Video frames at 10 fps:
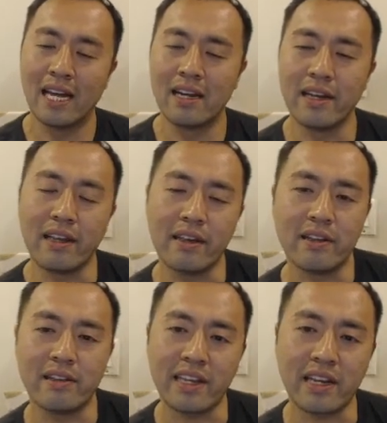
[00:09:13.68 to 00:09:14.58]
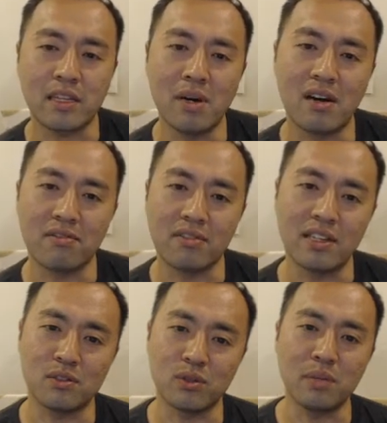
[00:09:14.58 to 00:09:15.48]
And they kicked him off,
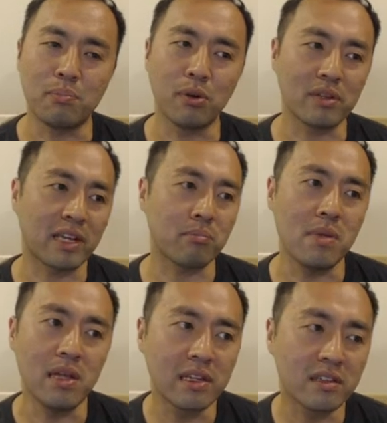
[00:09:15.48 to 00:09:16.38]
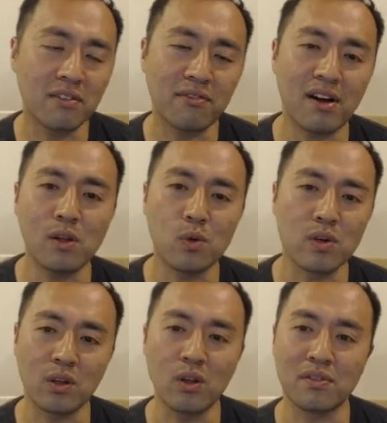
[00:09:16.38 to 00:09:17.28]
right? So he built like millions of followers.
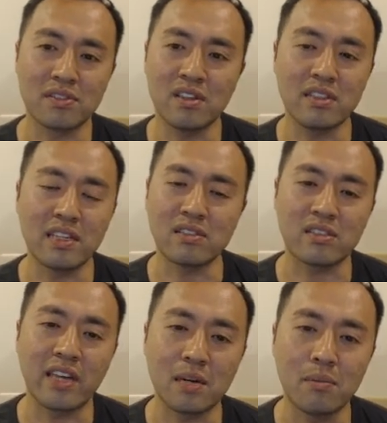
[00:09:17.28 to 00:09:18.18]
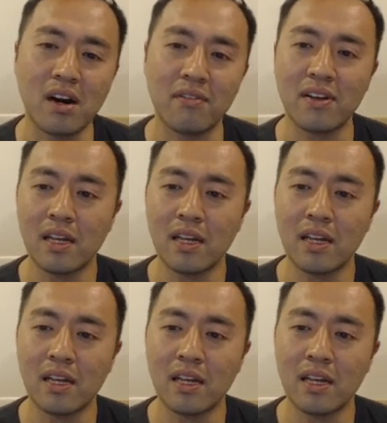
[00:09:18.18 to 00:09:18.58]
All of a sudden, they just kick him off.